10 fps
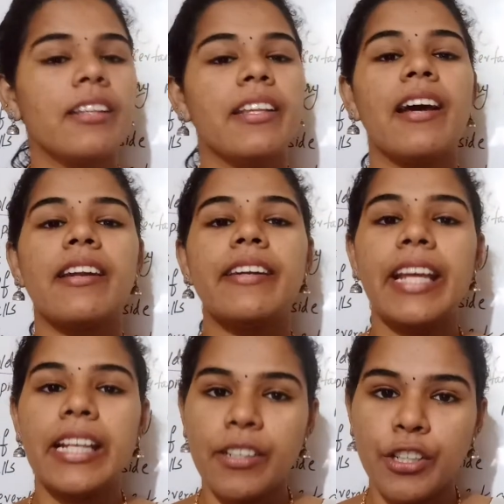They are
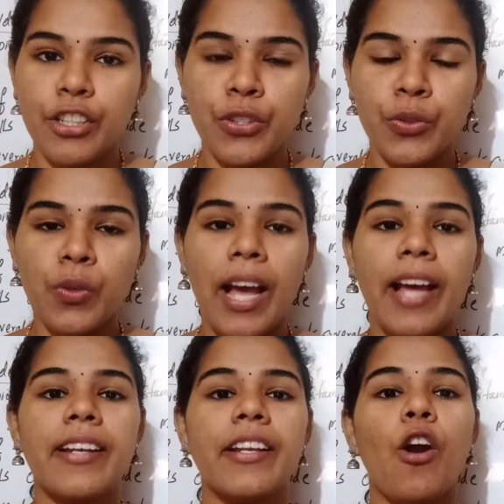dead tissue
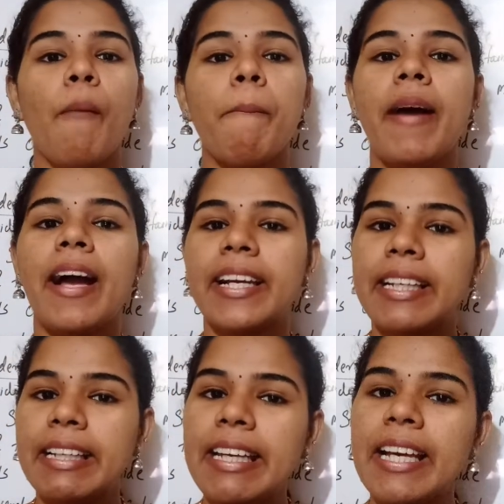and
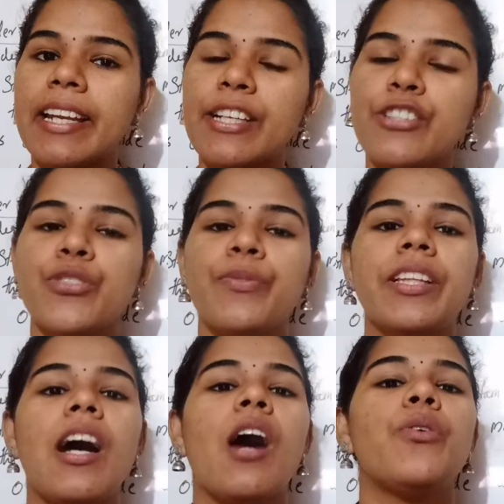compactly arranged
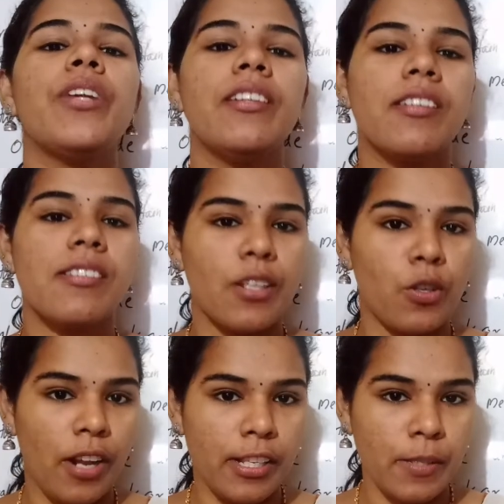without
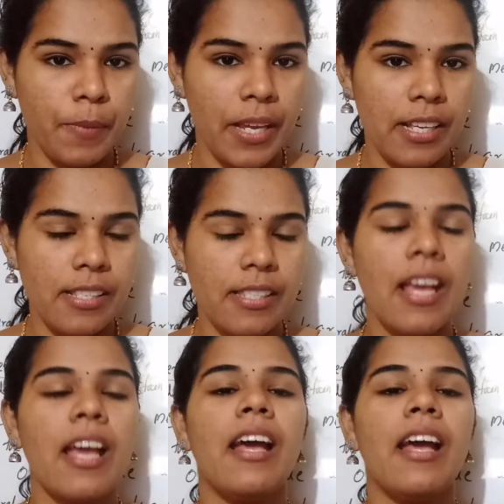intercellular space,